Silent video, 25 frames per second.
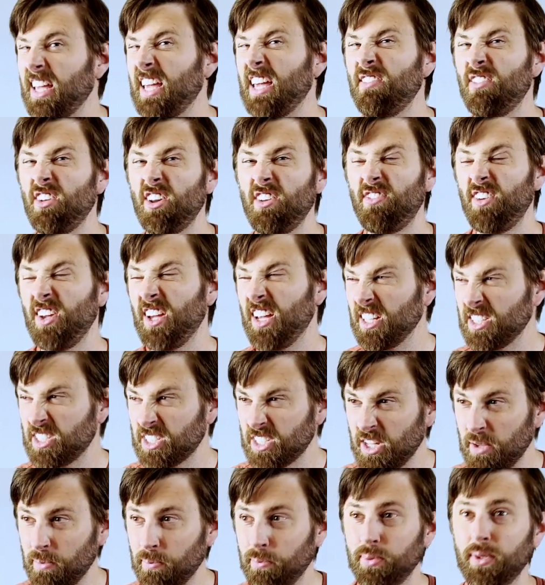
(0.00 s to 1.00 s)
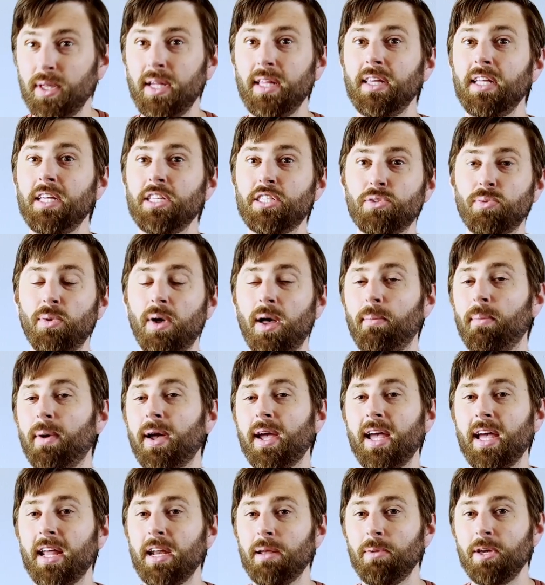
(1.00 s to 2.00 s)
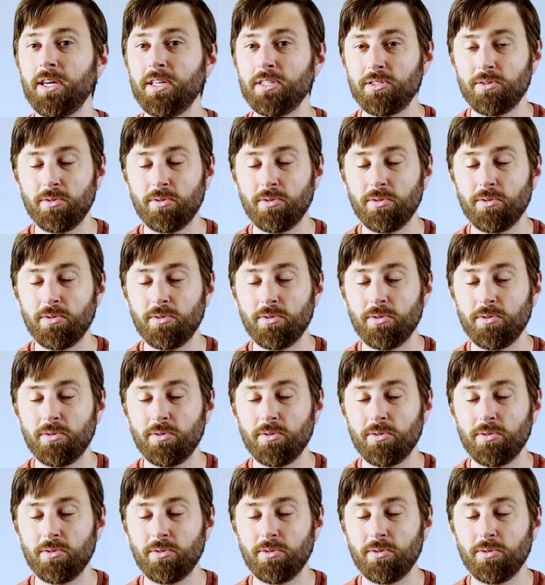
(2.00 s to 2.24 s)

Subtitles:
even if he gets completely swamped by enemies,